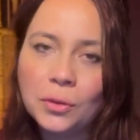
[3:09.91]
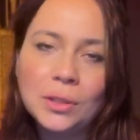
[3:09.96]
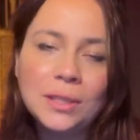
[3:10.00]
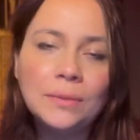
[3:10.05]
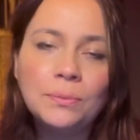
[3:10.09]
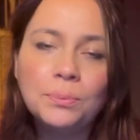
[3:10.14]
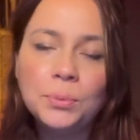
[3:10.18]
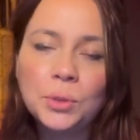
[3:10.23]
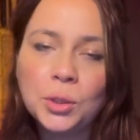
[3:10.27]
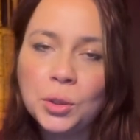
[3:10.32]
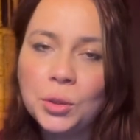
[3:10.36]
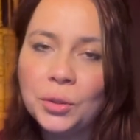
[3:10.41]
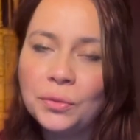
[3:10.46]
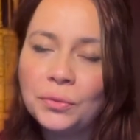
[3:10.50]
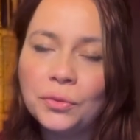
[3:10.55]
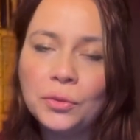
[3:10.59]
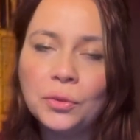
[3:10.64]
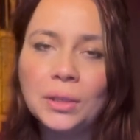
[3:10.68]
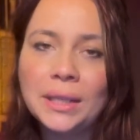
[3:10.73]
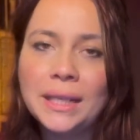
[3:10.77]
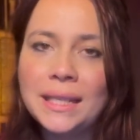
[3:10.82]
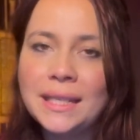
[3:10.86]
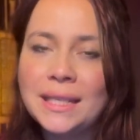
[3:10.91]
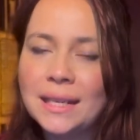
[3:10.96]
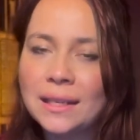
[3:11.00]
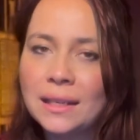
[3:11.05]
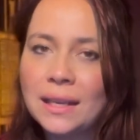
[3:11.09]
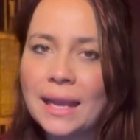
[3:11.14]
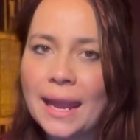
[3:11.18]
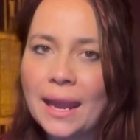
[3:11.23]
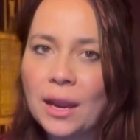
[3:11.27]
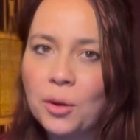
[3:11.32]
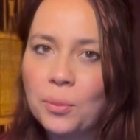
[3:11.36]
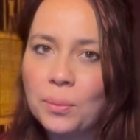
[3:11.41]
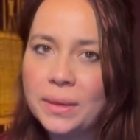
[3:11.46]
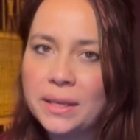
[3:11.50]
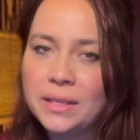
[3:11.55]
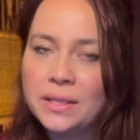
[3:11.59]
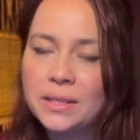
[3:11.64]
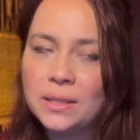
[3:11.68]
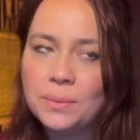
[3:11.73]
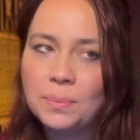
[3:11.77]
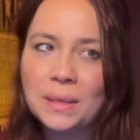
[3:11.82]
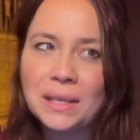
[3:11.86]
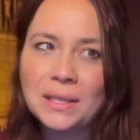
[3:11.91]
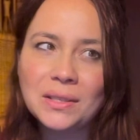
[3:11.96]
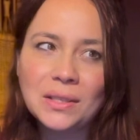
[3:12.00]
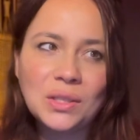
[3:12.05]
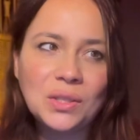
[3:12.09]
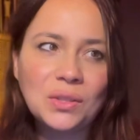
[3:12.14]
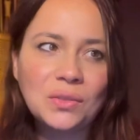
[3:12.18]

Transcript: beautifully done hair mist because it's